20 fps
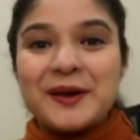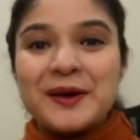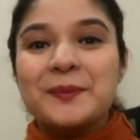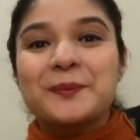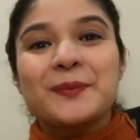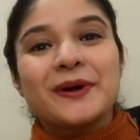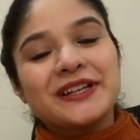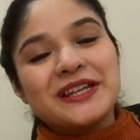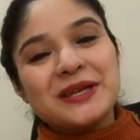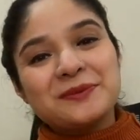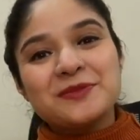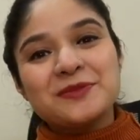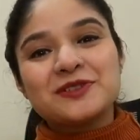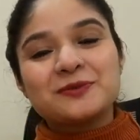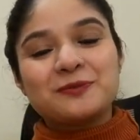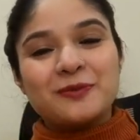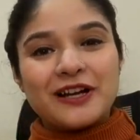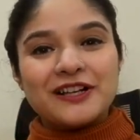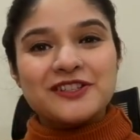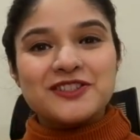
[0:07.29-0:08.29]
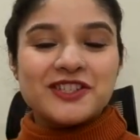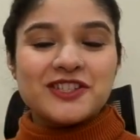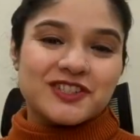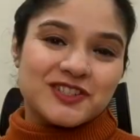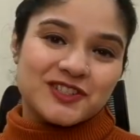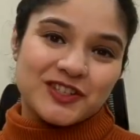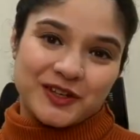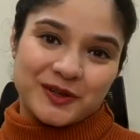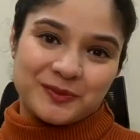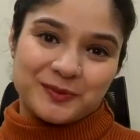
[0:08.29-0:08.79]
My name is Prachi
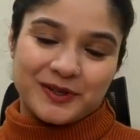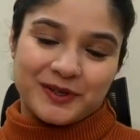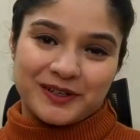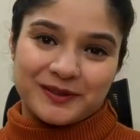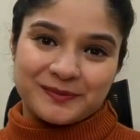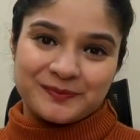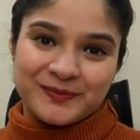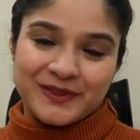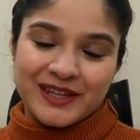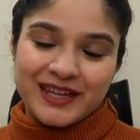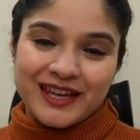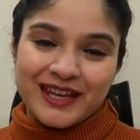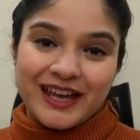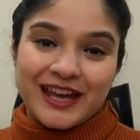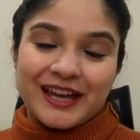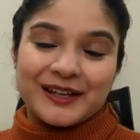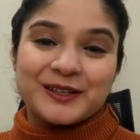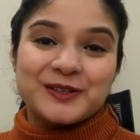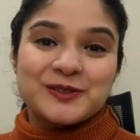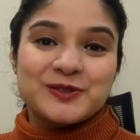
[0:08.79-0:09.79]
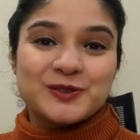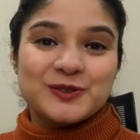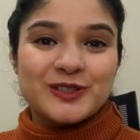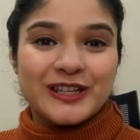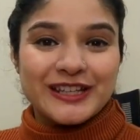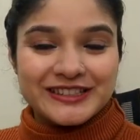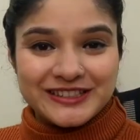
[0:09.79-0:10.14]
Sharma, and in today's